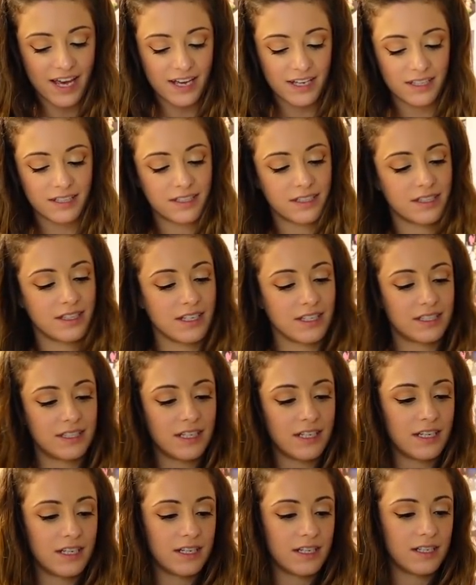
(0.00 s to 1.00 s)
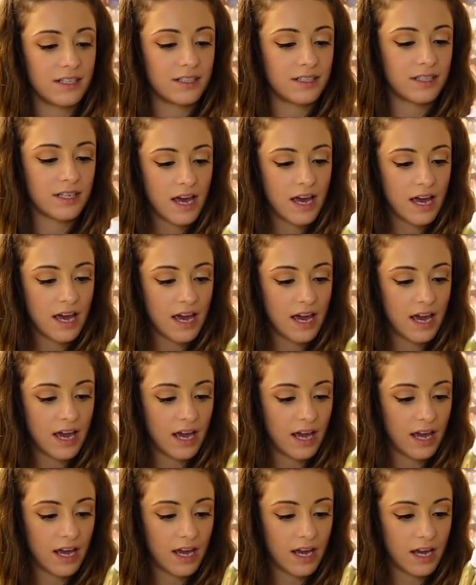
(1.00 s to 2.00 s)
this. This is
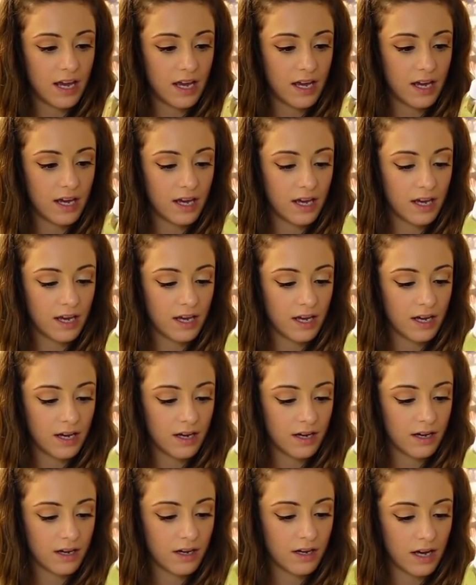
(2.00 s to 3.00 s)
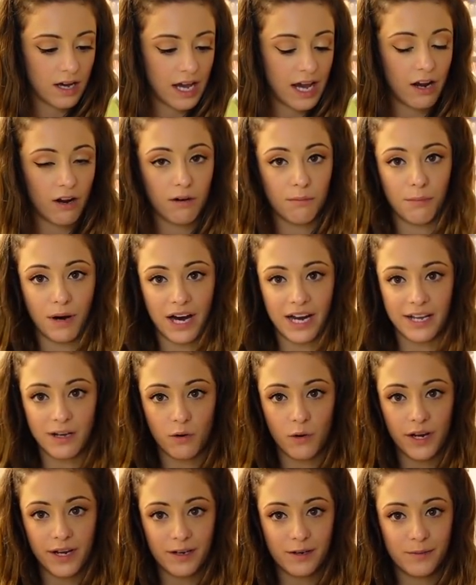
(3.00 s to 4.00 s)
a hair and body
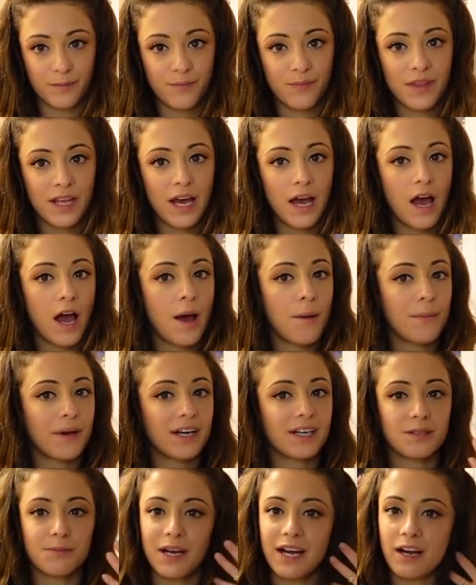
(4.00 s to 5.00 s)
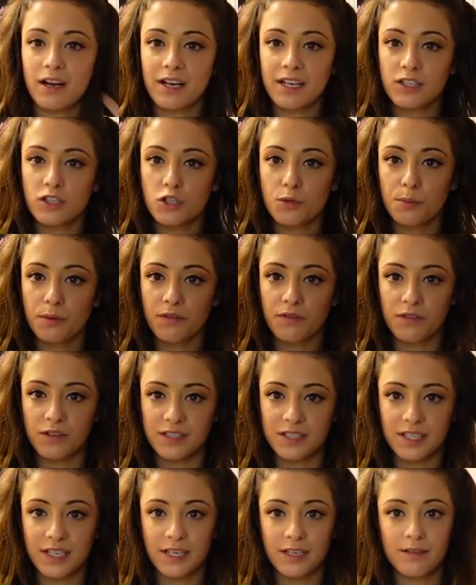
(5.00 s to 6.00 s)
oil because my hair gets super
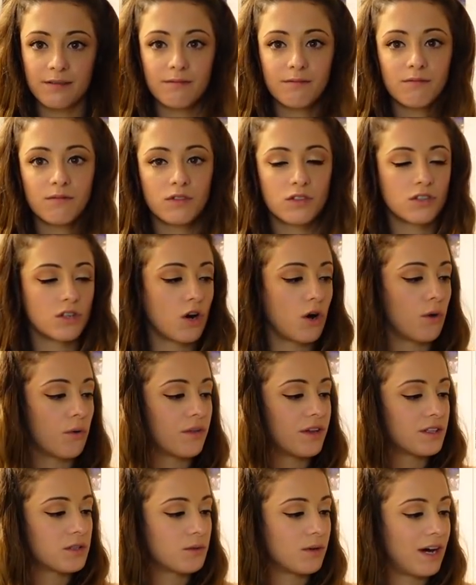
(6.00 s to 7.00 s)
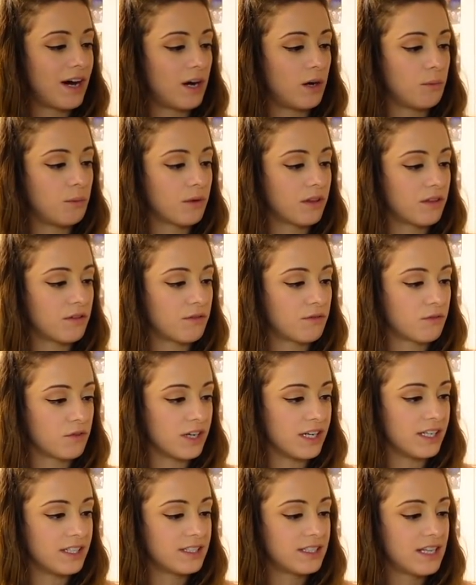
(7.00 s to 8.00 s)
frizzy so this will help with the
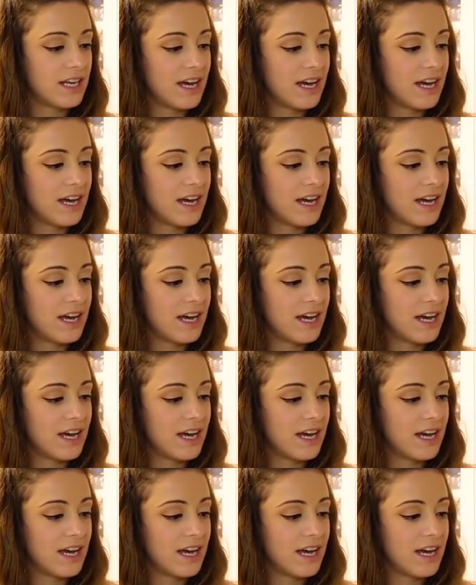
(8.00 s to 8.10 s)
frizz.